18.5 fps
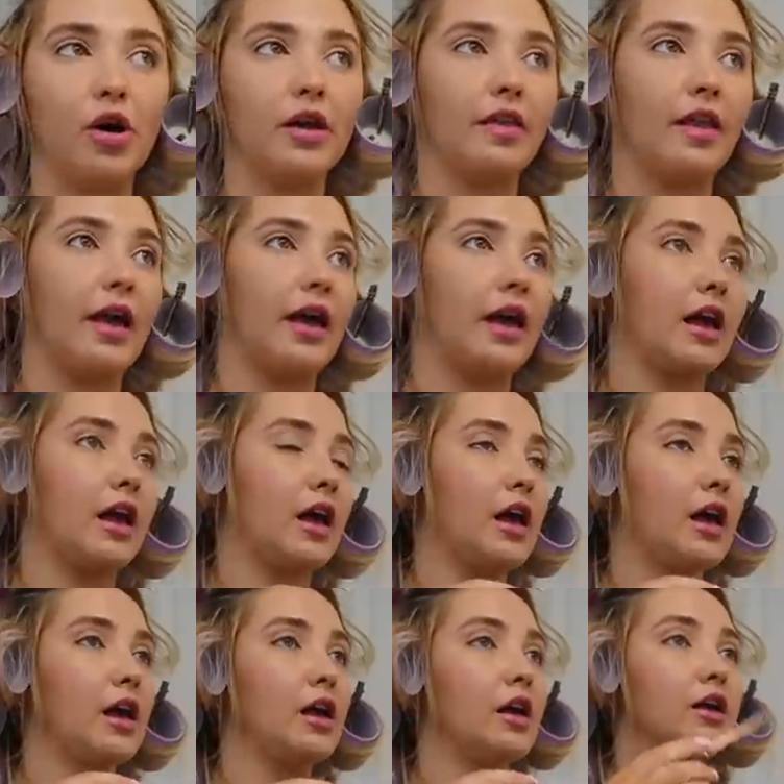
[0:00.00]
put, like,
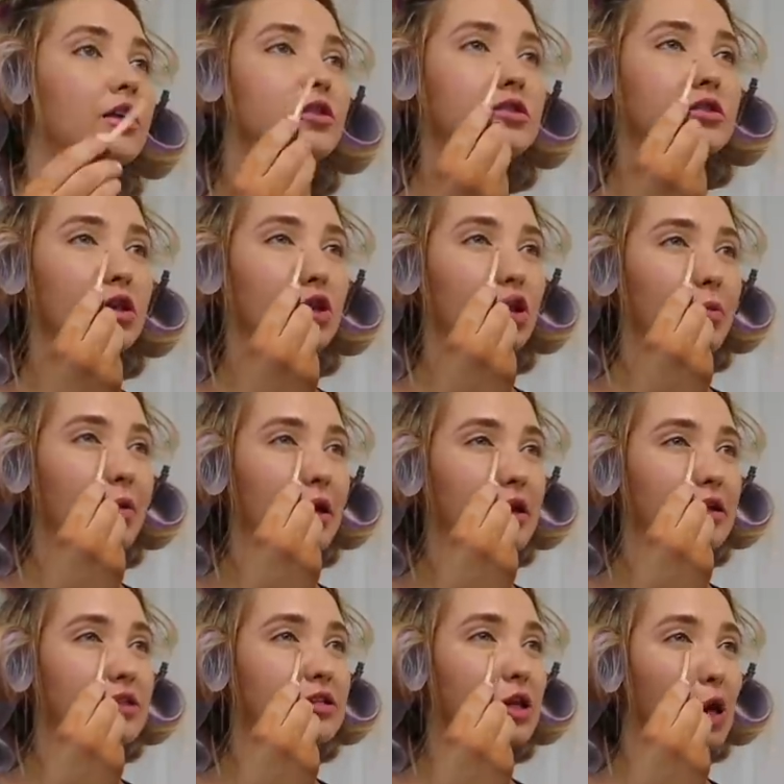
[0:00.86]
just a little bit
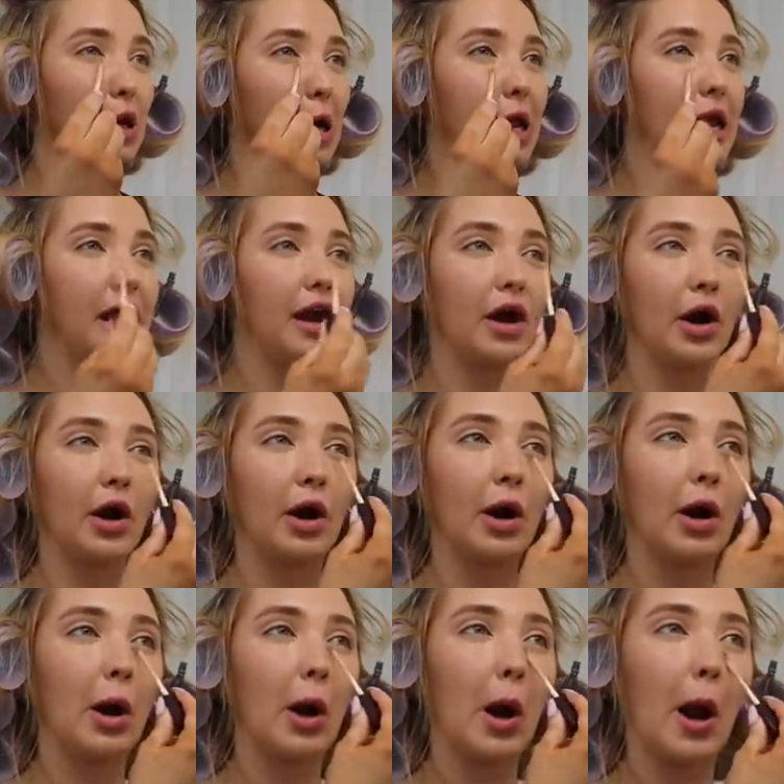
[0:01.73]
of concealer
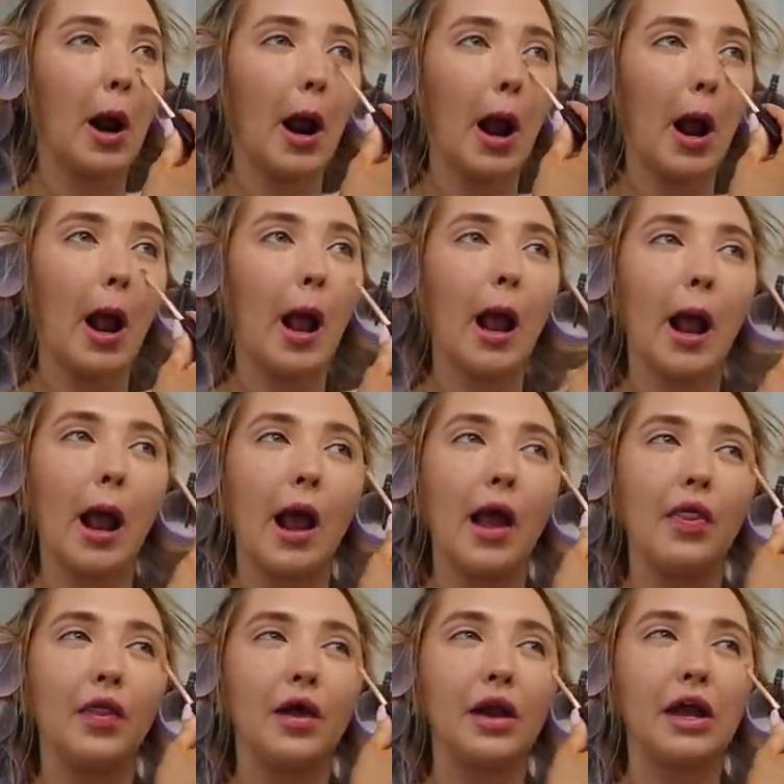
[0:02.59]
here
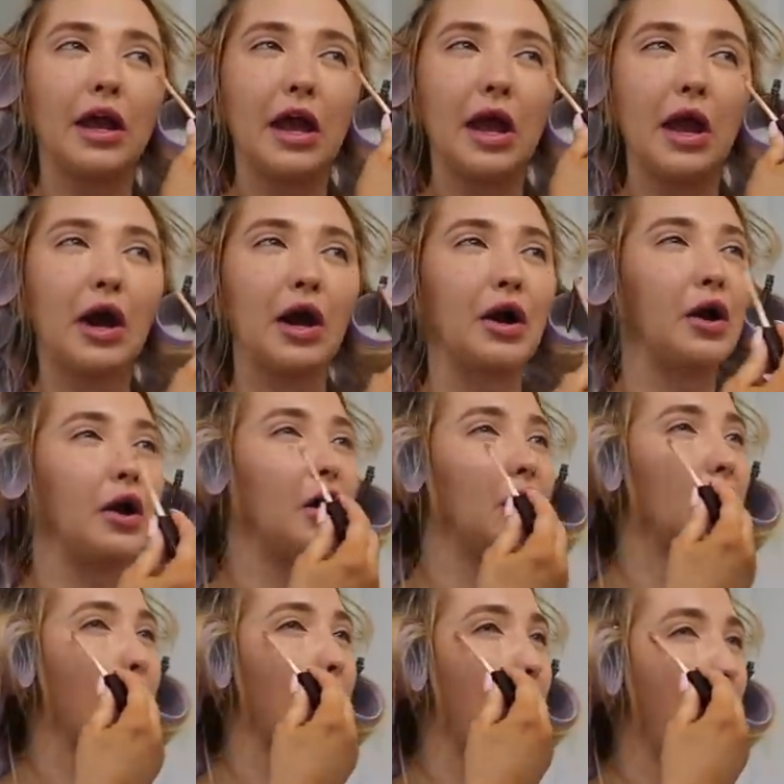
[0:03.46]
and then
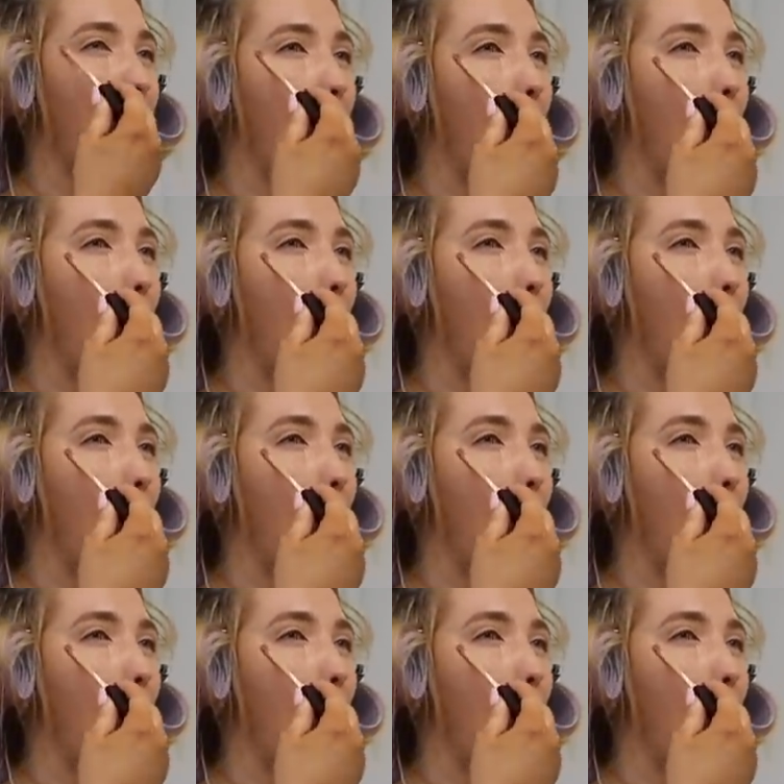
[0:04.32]
here.